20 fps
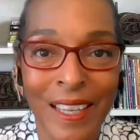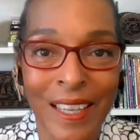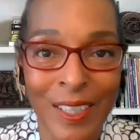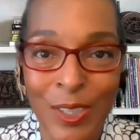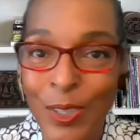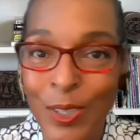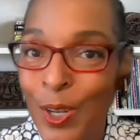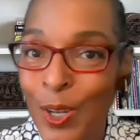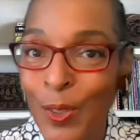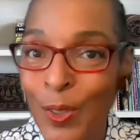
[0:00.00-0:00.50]

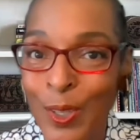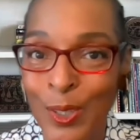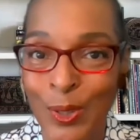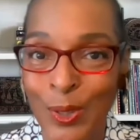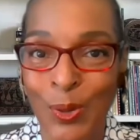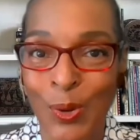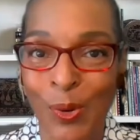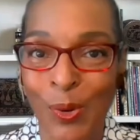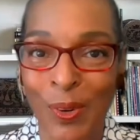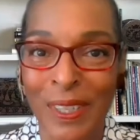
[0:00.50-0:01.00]
And you know the
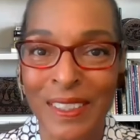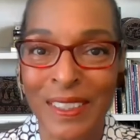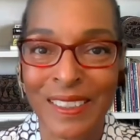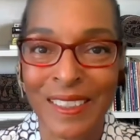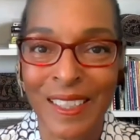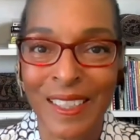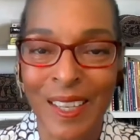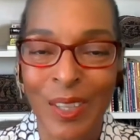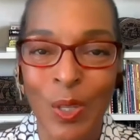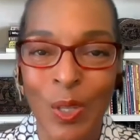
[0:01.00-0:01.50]

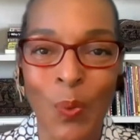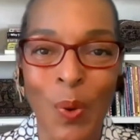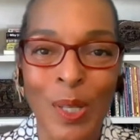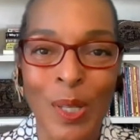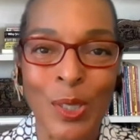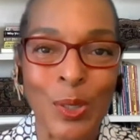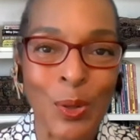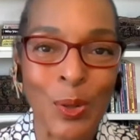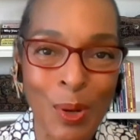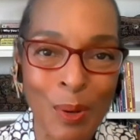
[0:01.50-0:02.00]
stories, the
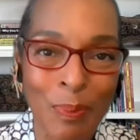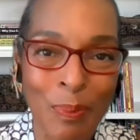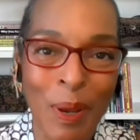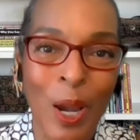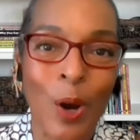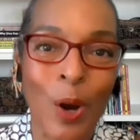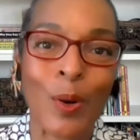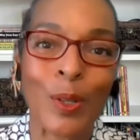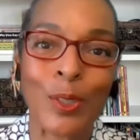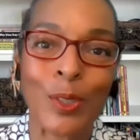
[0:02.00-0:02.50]
ones your
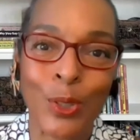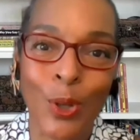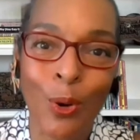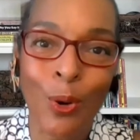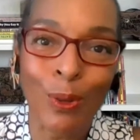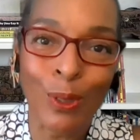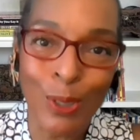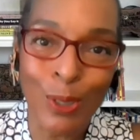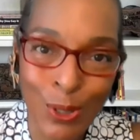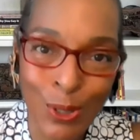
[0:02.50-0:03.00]
parents
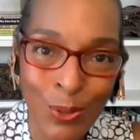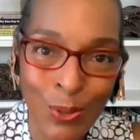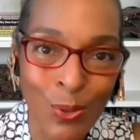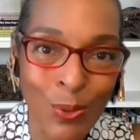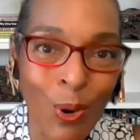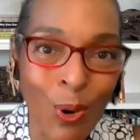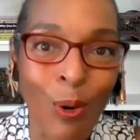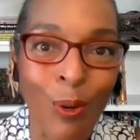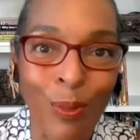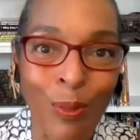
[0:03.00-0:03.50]
told
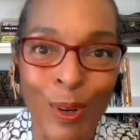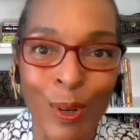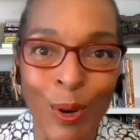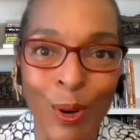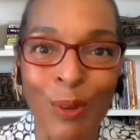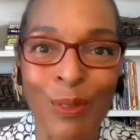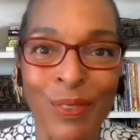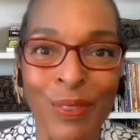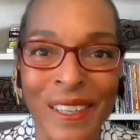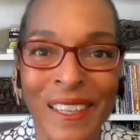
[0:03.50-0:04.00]
you over and
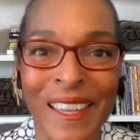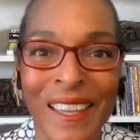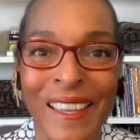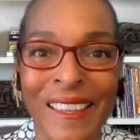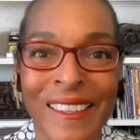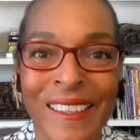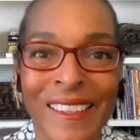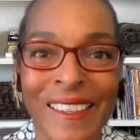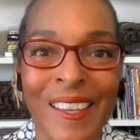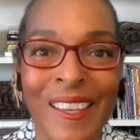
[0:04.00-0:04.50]
over
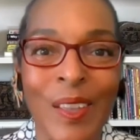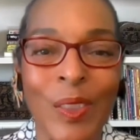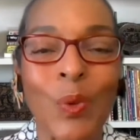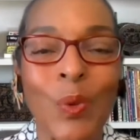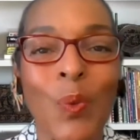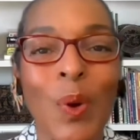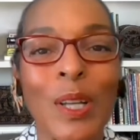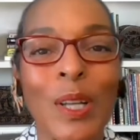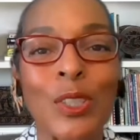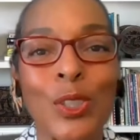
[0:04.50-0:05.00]
again,
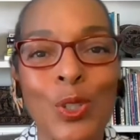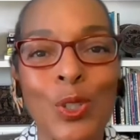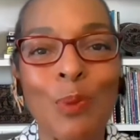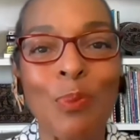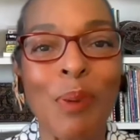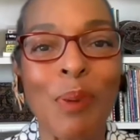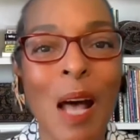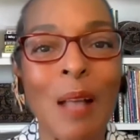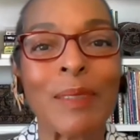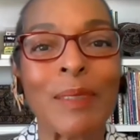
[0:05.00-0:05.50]
the ones you
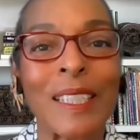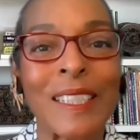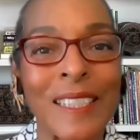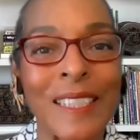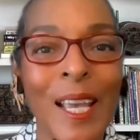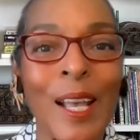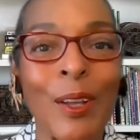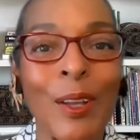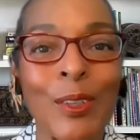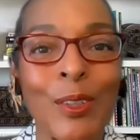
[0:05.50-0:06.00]
probably
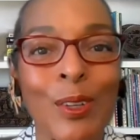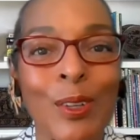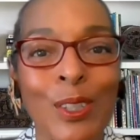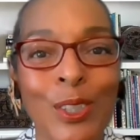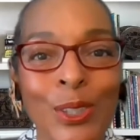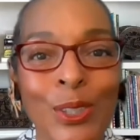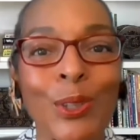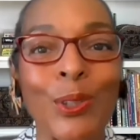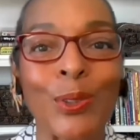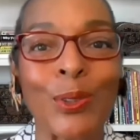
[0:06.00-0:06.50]
tell your
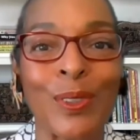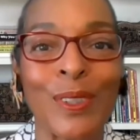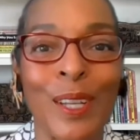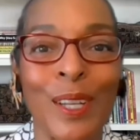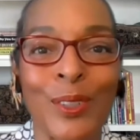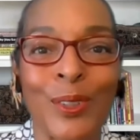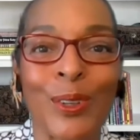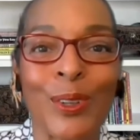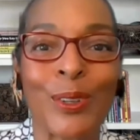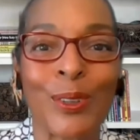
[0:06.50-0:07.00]
children
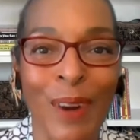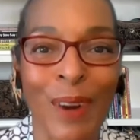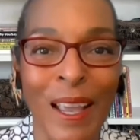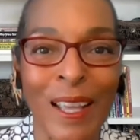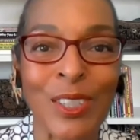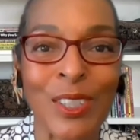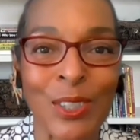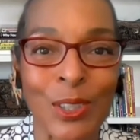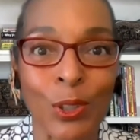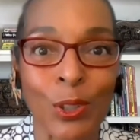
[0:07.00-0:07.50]
and your
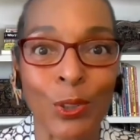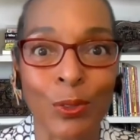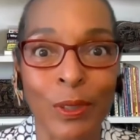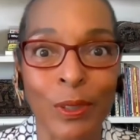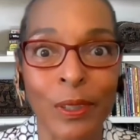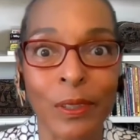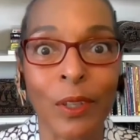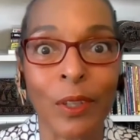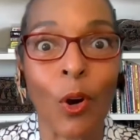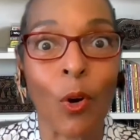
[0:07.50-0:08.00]

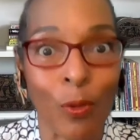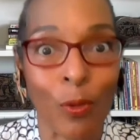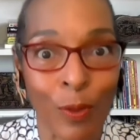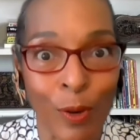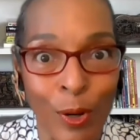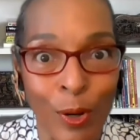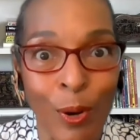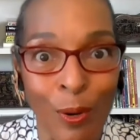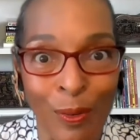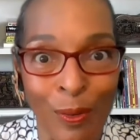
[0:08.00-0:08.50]
grandchildren
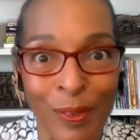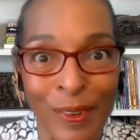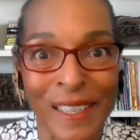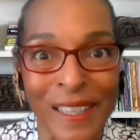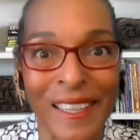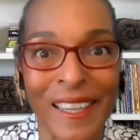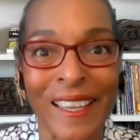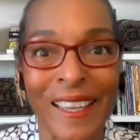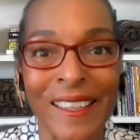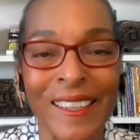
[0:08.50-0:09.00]
over and over
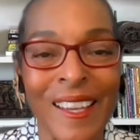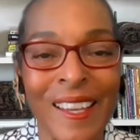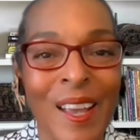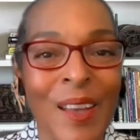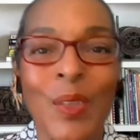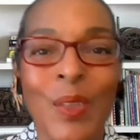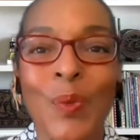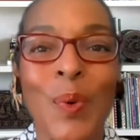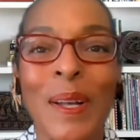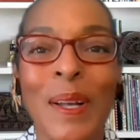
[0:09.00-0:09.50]
again,
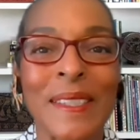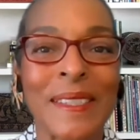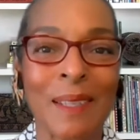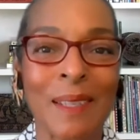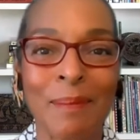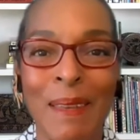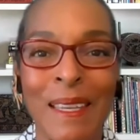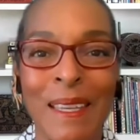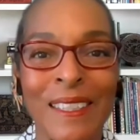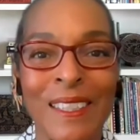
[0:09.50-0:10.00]
the ones
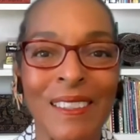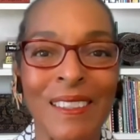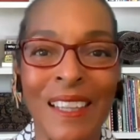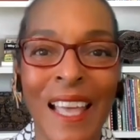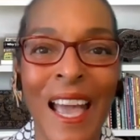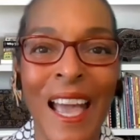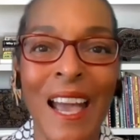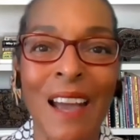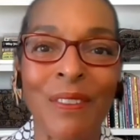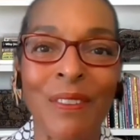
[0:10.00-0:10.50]
that make you
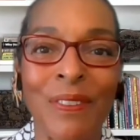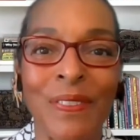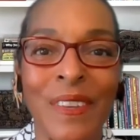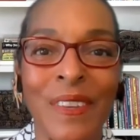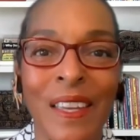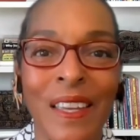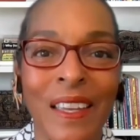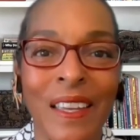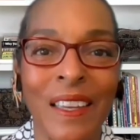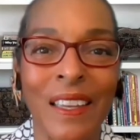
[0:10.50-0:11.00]
laugh,
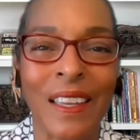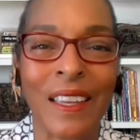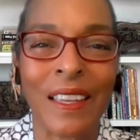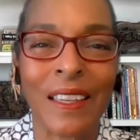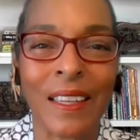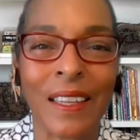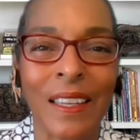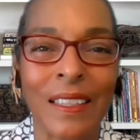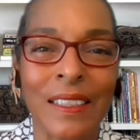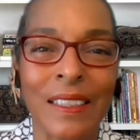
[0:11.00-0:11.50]

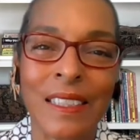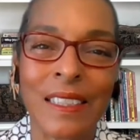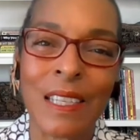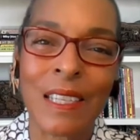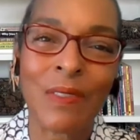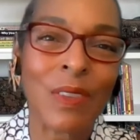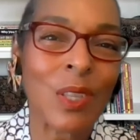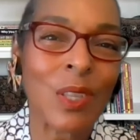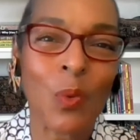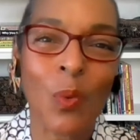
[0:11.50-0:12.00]
and
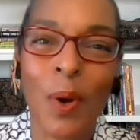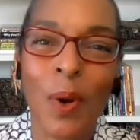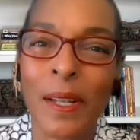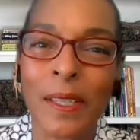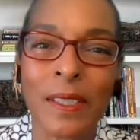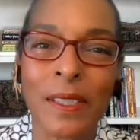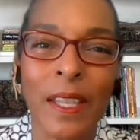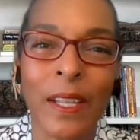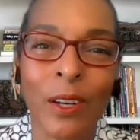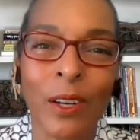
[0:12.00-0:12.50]
even the
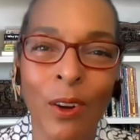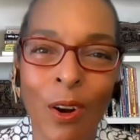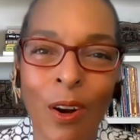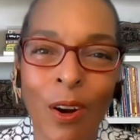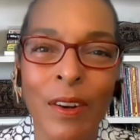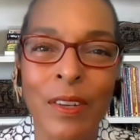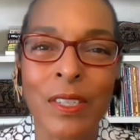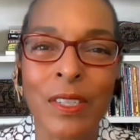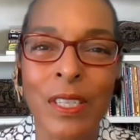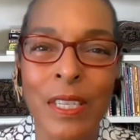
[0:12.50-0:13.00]
ones that are
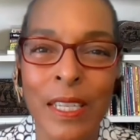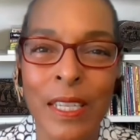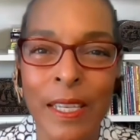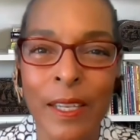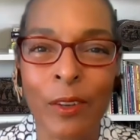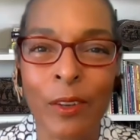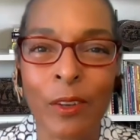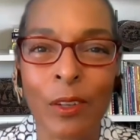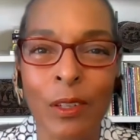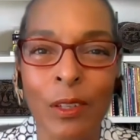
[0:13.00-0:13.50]
hard to
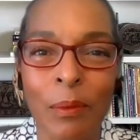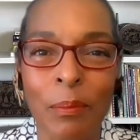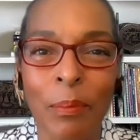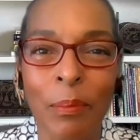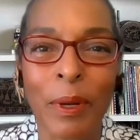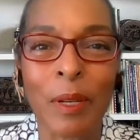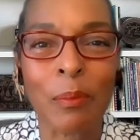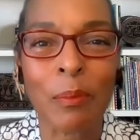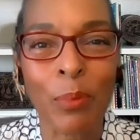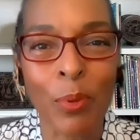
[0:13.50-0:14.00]
hear,
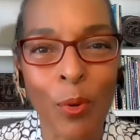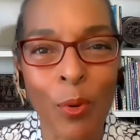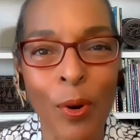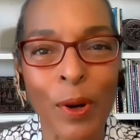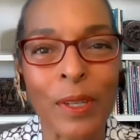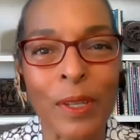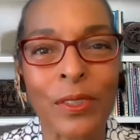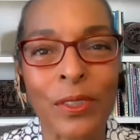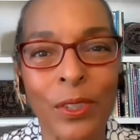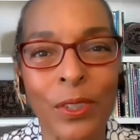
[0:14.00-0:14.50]
but
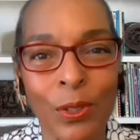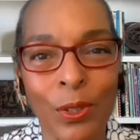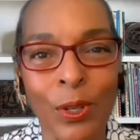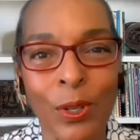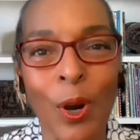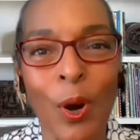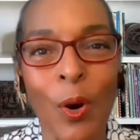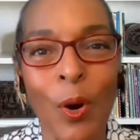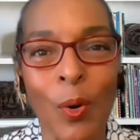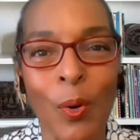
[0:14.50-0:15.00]
important to
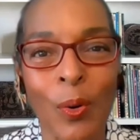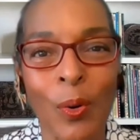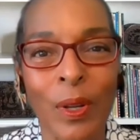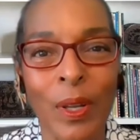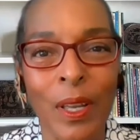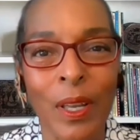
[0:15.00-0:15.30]
know.